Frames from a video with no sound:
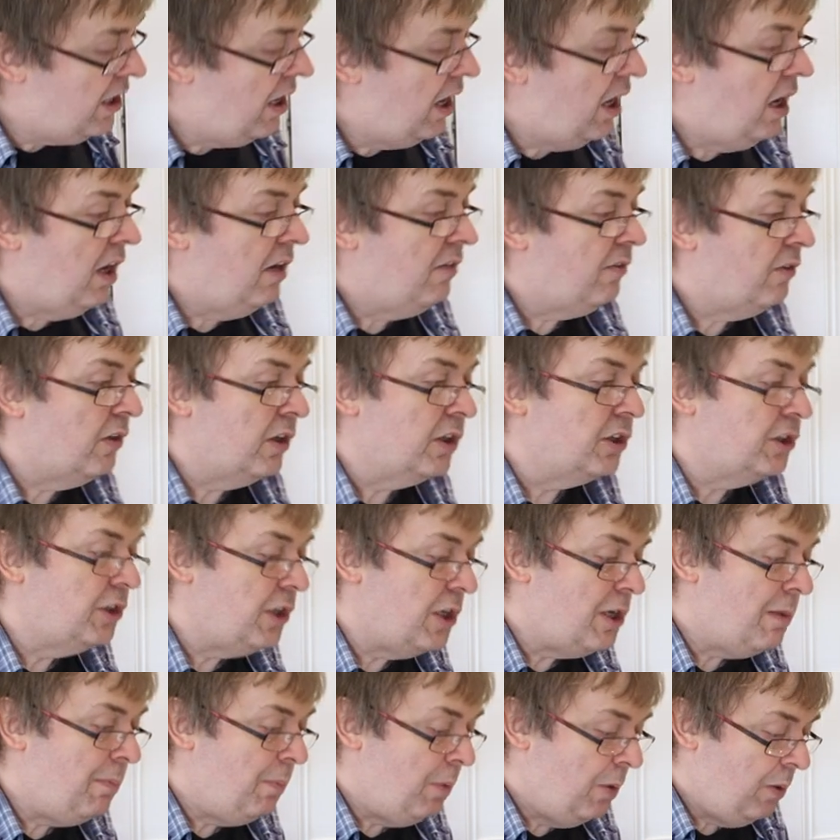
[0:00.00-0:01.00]
for
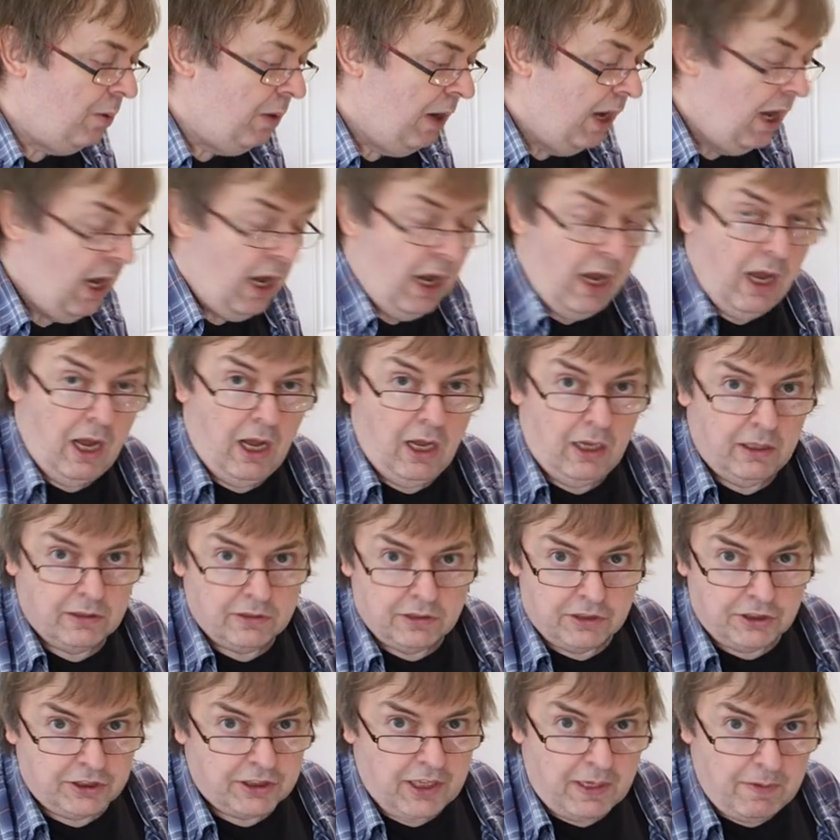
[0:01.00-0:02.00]
example,
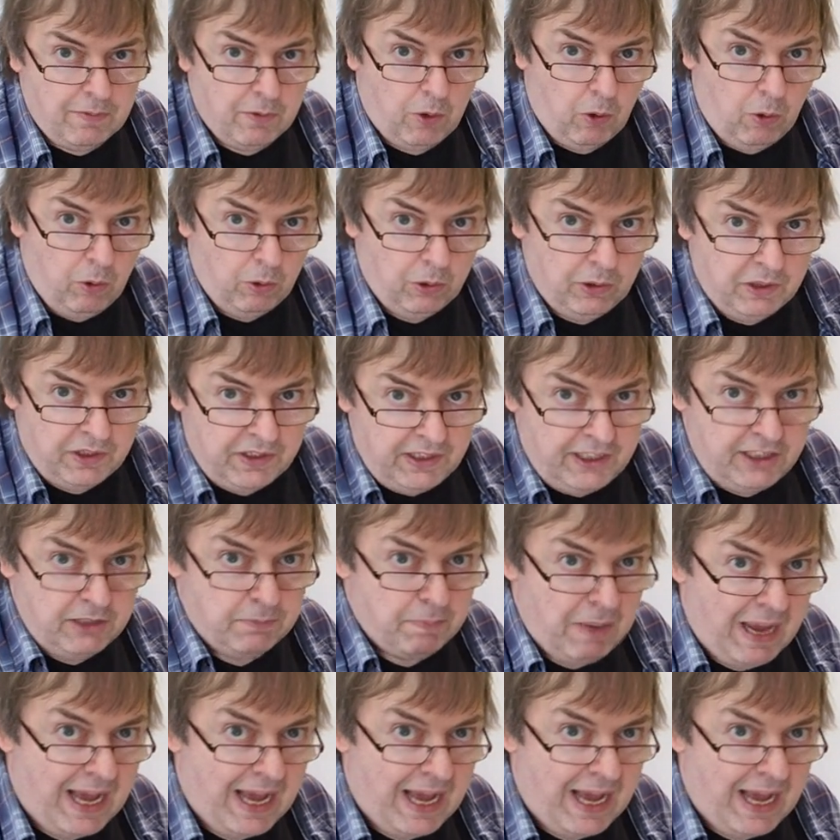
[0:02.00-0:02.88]
I'm going to say that all of these